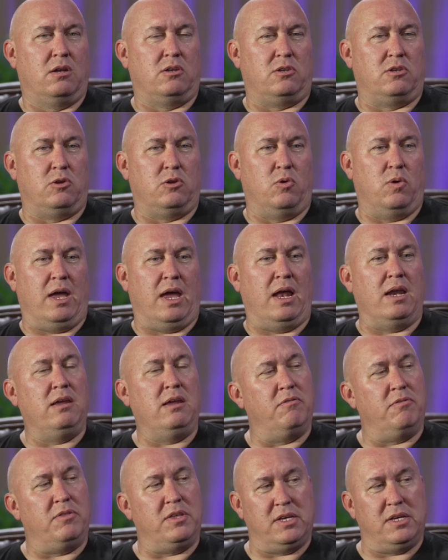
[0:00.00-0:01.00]
Do any
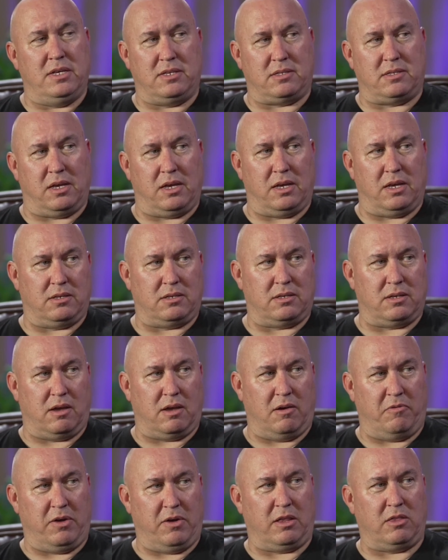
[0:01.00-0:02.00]
of these things
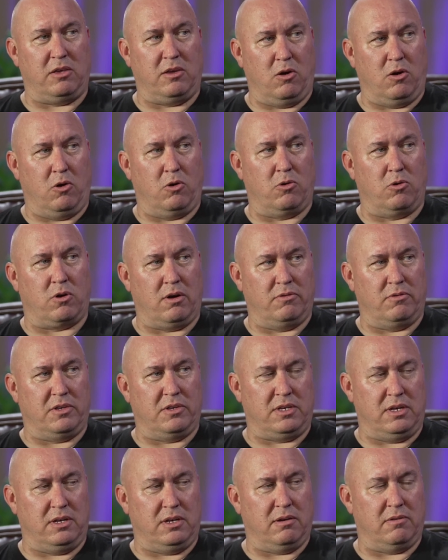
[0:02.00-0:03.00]
affect the odor of the
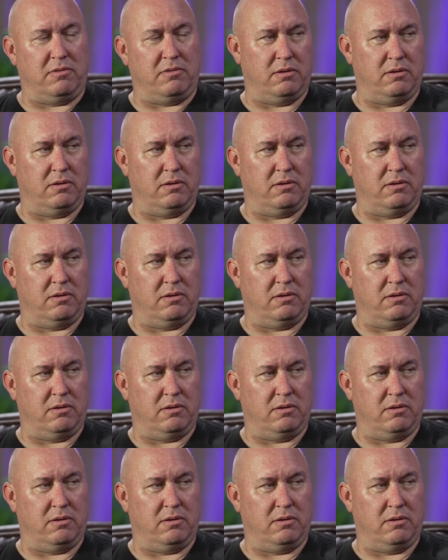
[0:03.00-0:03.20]
C-dif?